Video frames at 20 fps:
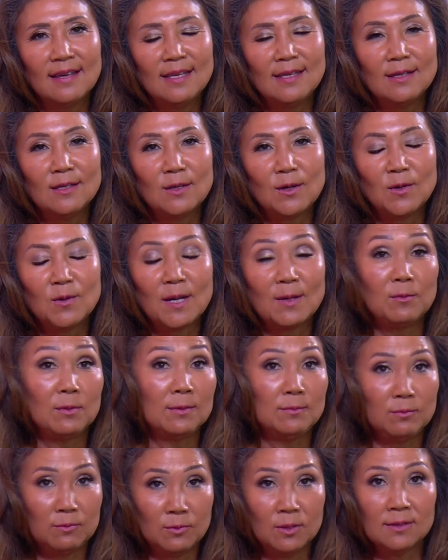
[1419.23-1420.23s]
You
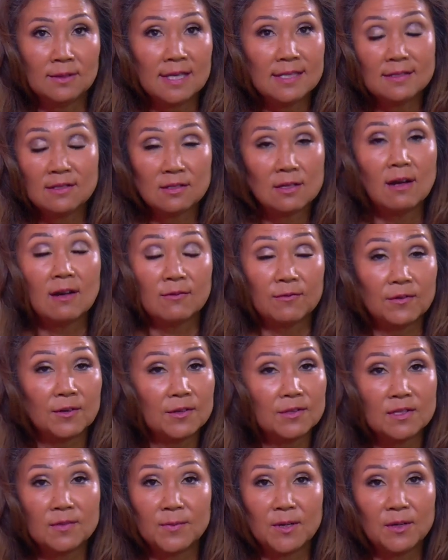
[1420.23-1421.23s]
know, let's talk
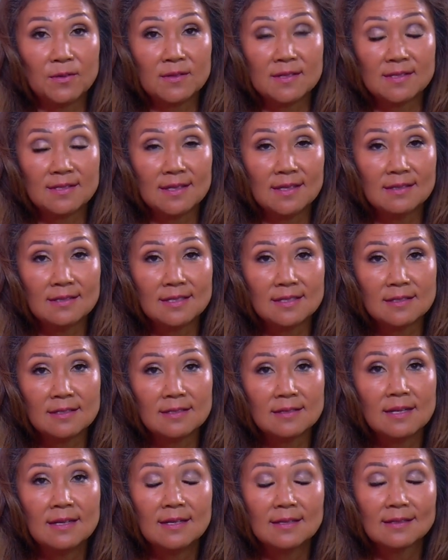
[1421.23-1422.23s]
first about the
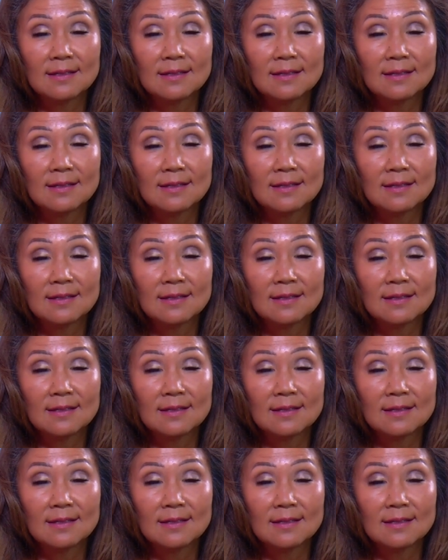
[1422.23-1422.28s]
single,